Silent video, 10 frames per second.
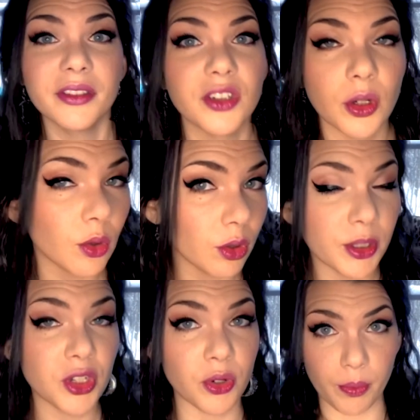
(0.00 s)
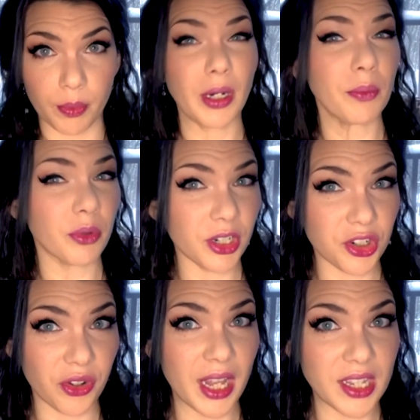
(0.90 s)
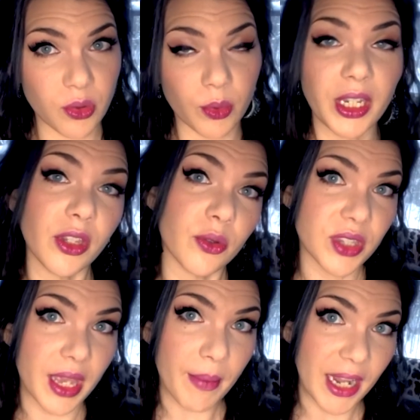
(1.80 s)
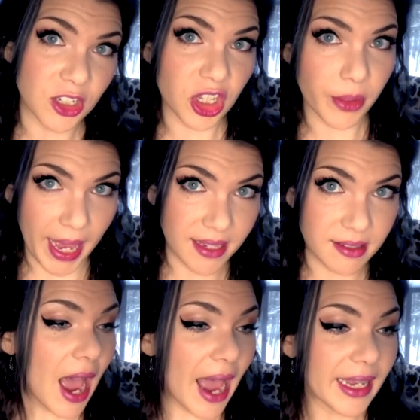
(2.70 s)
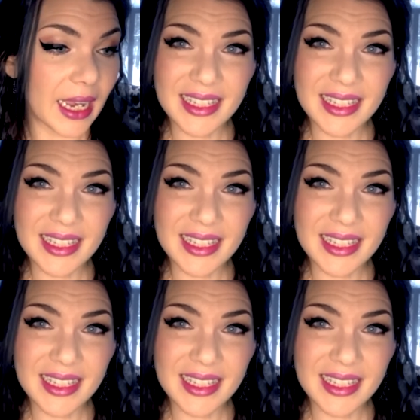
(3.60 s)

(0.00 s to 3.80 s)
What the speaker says: Don't hold me to it, but I'm pretty sure that's the one I used that matched the best. I cut